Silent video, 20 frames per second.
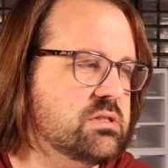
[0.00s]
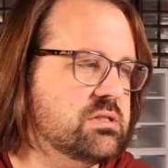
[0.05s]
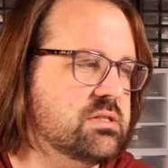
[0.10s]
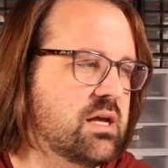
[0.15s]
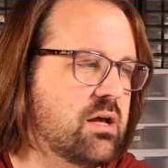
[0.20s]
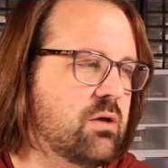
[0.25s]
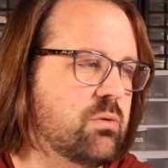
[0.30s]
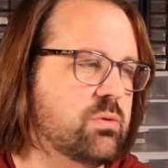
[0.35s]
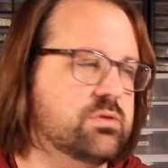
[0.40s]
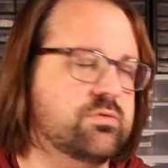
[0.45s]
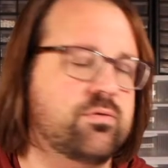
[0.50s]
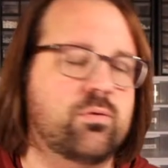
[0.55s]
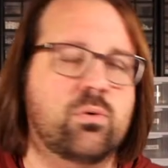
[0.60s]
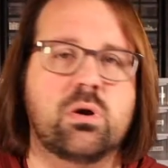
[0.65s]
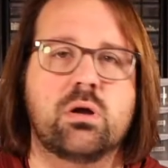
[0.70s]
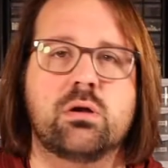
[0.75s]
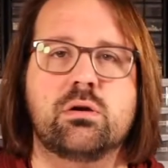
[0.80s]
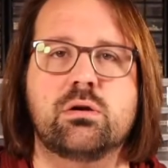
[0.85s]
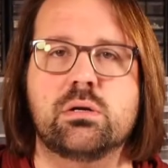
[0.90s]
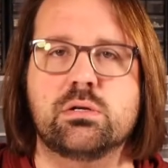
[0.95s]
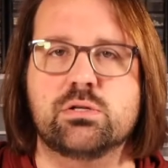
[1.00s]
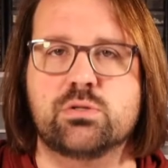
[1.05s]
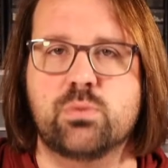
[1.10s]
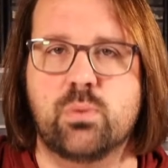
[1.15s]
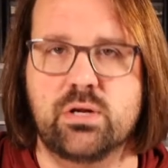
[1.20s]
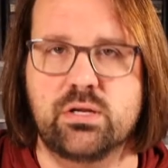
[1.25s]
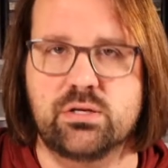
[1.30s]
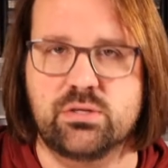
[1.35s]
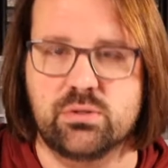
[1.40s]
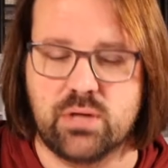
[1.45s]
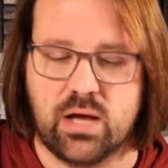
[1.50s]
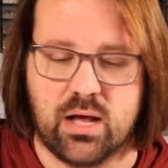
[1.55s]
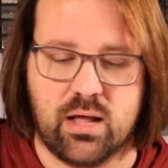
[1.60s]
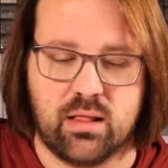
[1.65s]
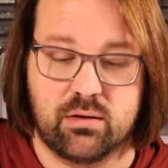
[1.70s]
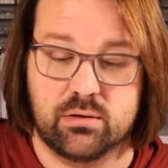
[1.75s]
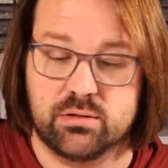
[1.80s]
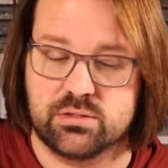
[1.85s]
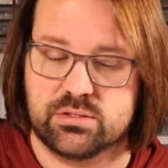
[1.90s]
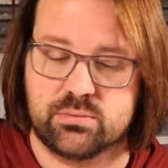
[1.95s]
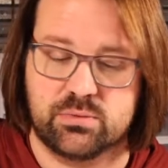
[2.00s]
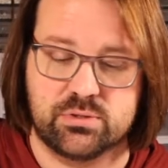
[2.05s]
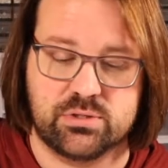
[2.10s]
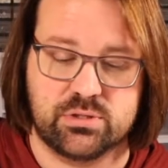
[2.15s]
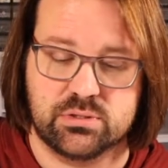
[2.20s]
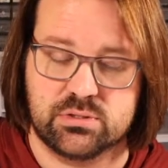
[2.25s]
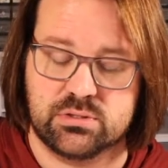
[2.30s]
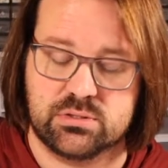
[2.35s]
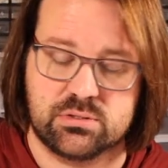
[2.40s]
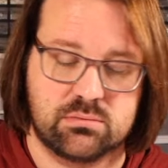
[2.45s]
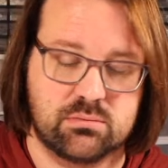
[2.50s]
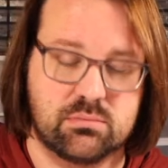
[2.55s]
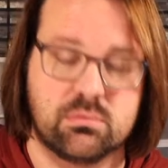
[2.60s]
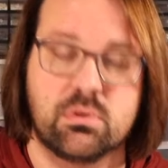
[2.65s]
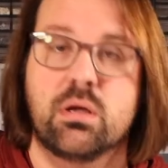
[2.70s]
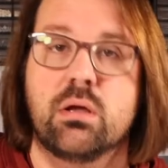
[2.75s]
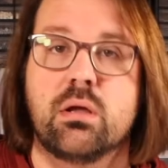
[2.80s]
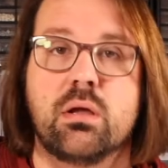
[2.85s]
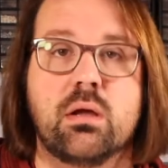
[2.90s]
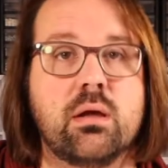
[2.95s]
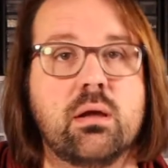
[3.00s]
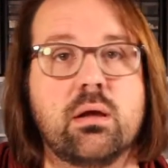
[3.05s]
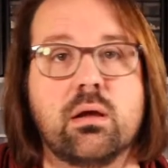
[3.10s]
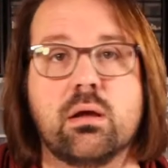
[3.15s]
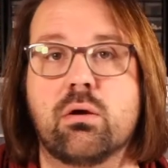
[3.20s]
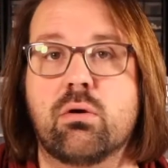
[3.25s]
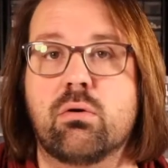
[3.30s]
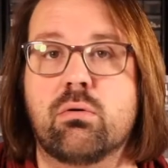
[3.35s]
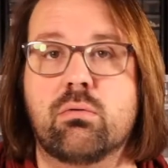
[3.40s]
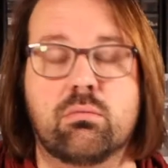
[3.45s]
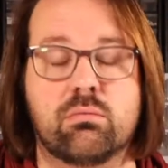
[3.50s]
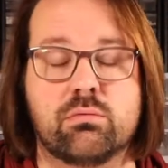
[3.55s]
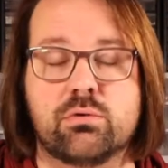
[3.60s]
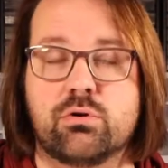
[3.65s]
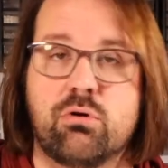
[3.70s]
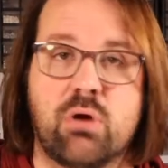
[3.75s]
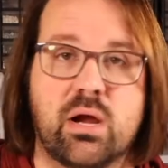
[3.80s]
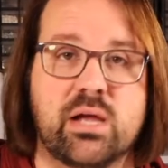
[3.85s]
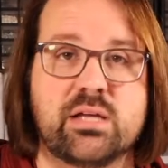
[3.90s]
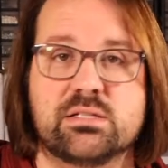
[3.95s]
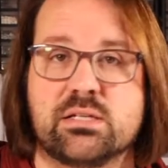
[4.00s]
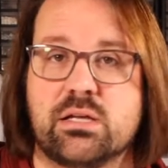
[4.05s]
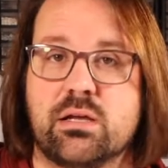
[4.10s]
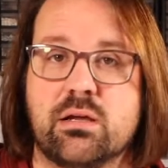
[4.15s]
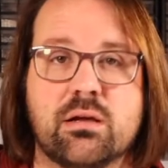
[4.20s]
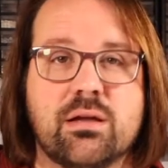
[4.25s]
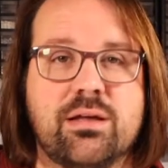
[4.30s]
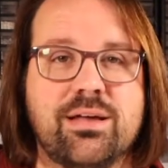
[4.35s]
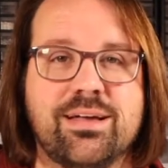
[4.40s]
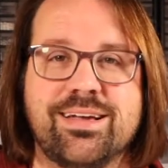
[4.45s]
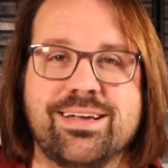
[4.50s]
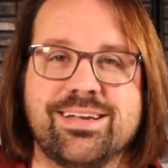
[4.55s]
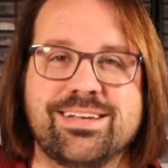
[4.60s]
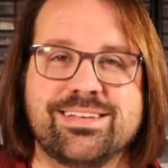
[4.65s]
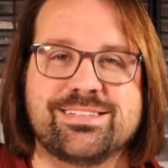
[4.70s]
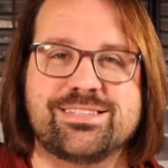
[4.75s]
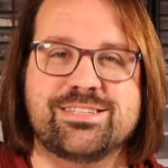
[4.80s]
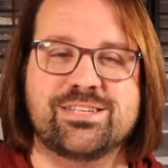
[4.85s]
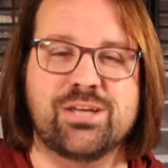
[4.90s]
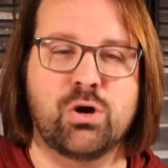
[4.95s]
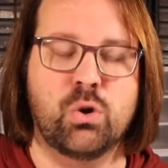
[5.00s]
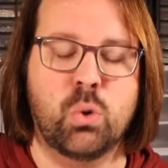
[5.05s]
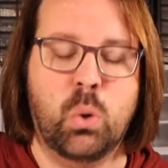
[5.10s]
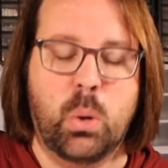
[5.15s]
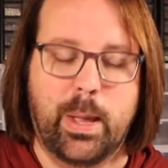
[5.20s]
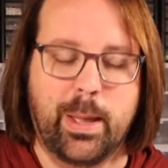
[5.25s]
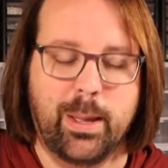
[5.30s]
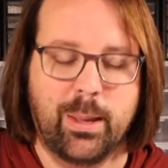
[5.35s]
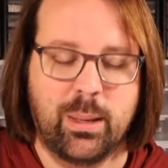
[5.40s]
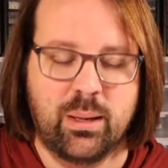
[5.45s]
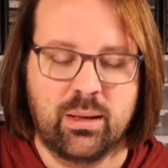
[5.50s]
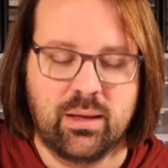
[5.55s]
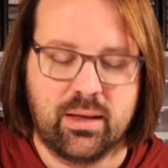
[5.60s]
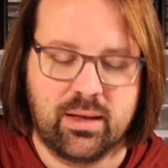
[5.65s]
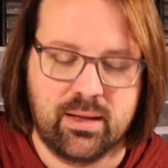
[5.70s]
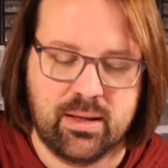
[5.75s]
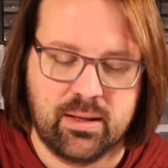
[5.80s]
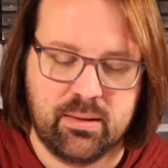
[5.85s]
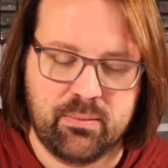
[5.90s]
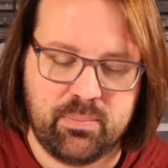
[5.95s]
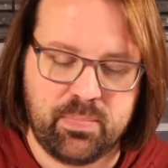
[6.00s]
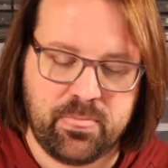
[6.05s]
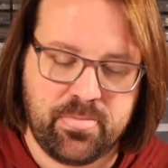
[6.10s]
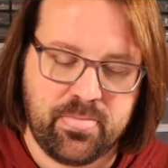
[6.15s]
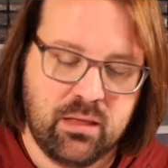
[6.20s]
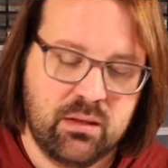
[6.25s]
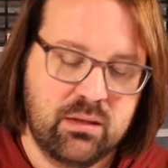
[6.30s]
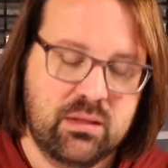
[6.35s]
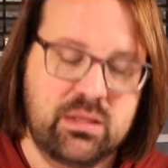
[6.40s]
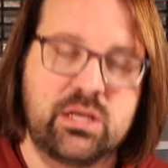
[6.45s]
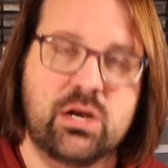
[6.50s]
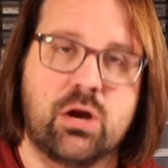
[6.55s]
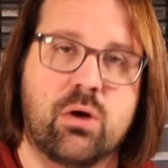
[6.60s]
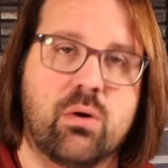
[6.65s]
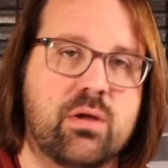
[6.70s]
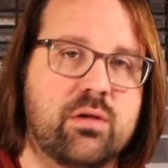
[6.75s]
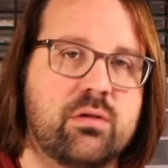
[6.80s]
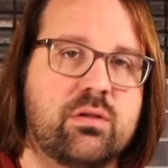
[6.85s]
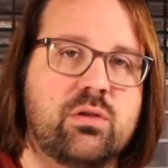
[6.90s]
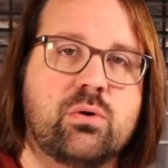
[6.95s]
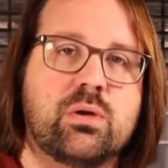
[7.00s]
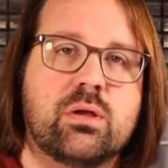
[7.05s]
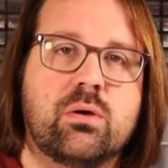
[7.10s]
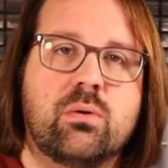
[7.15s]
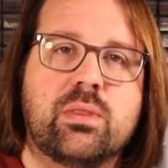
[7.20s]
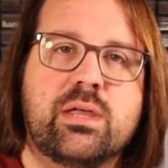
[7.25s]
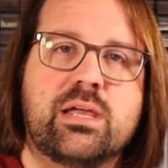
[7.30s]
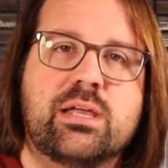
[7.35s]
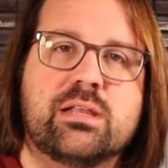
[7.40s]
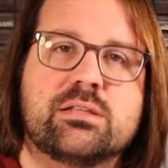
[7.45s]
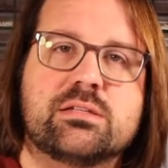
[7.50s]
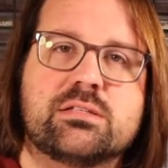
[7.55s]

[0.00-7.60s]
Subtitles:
sale was $422, which is crazy. So, you know, you can only get the